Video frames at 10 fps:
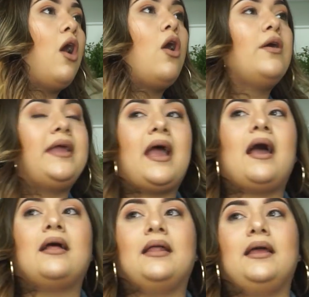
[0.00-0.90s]
Oh
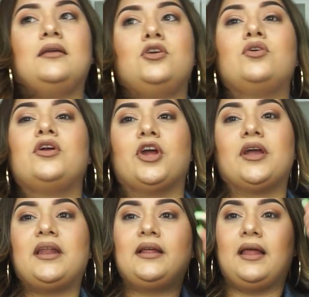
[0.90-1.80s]
yeah, like you, you're
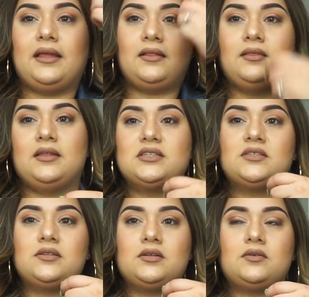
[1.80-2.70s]
getting like
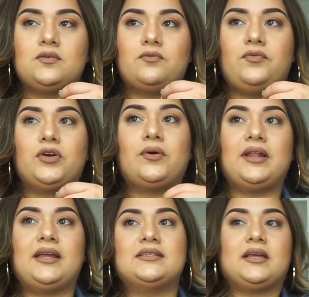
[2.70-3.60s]
this view,
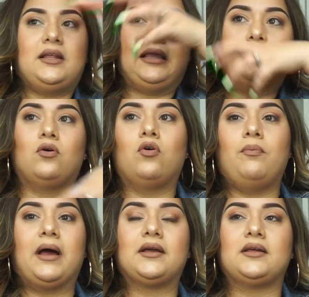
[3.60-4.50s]
and then he's getting like the whole
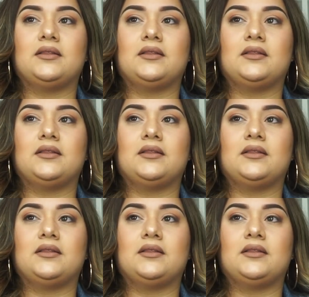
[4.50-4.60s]
back